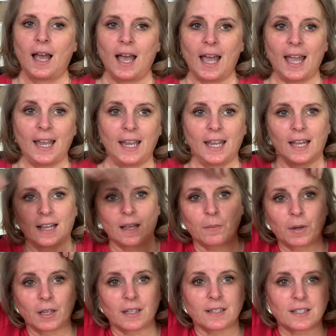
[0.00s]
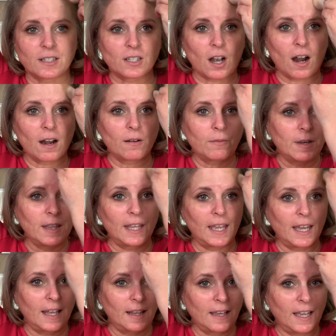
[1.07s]
and I'm going to start with
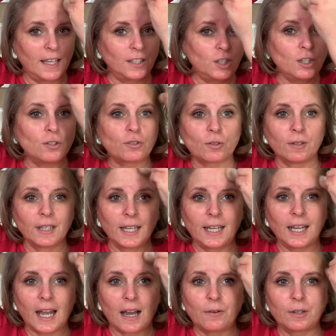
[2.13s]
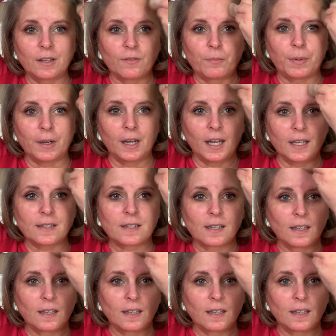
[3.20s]
it. And usually I would have put